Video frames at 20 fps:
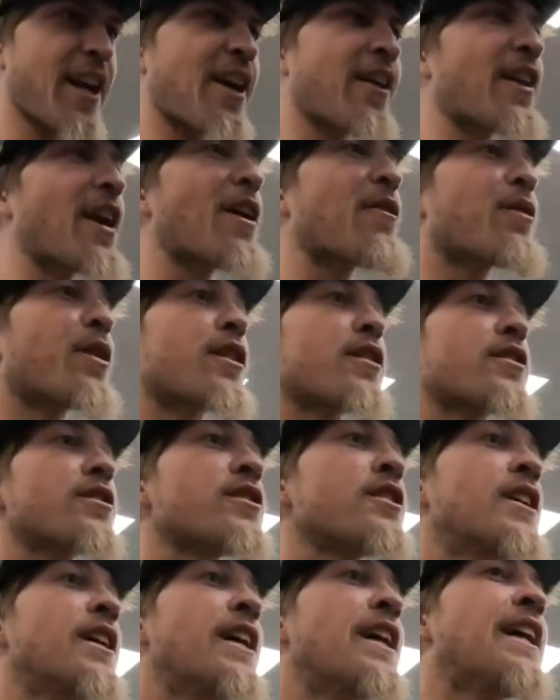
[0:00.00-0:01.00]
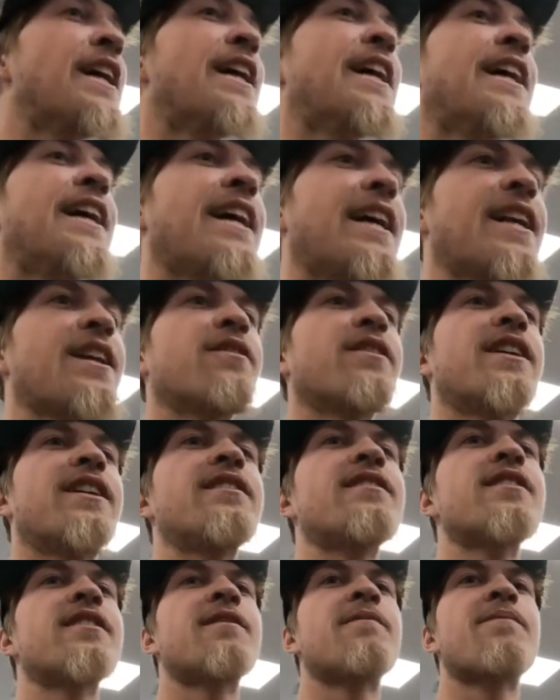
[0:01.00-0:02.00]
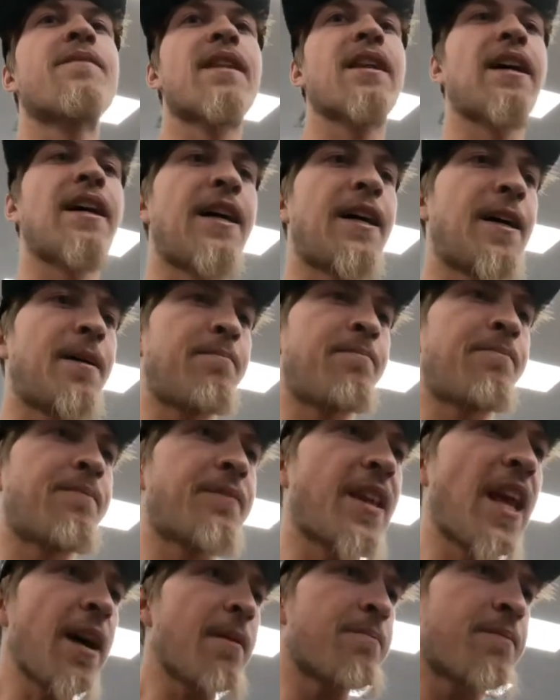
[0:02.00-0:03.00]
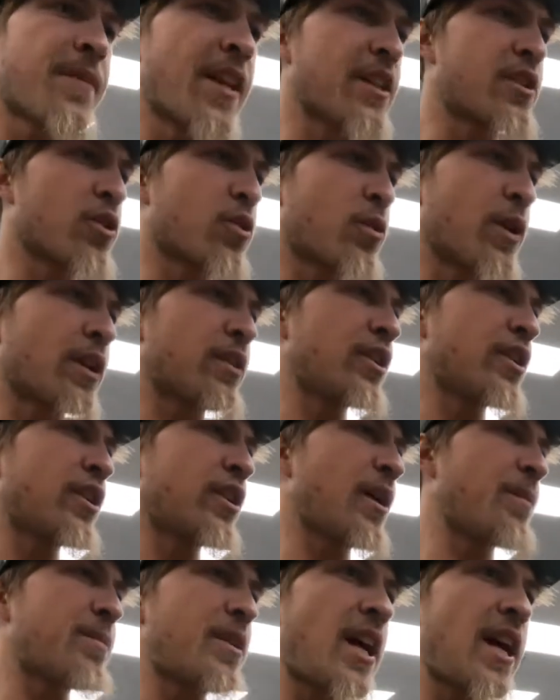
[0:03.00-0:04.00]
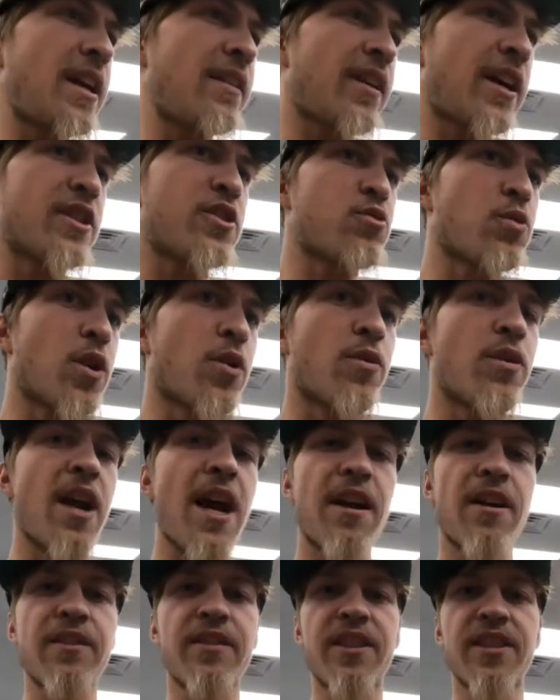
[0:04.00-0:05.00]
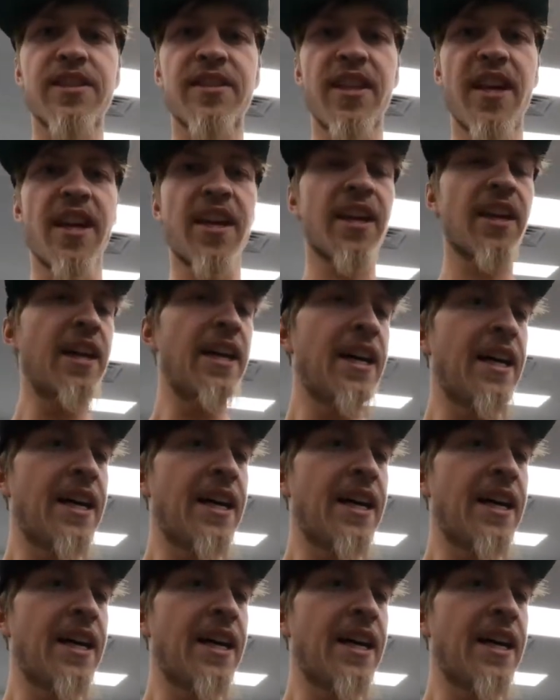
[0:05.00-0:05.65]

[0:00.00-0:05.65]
how that works? Anyways, yeah, that's a quick little update. That's where we're at on this thing.